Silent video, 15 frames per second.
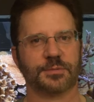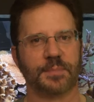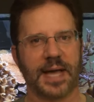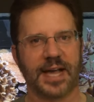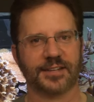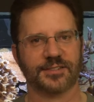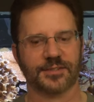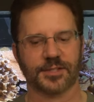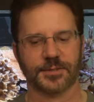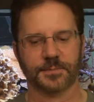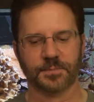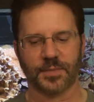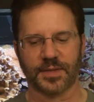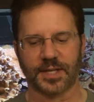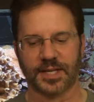bags of
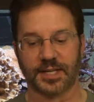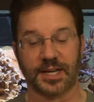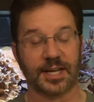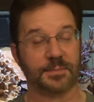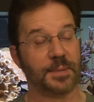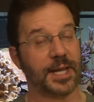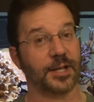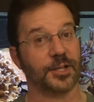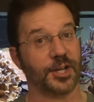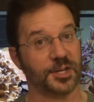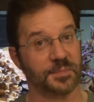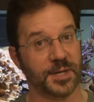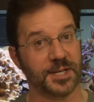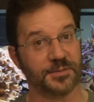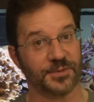them and I pay a lot
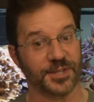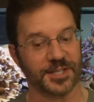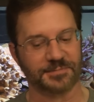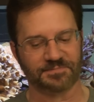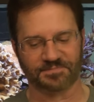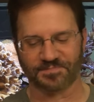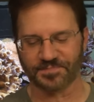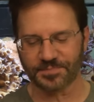of money for them.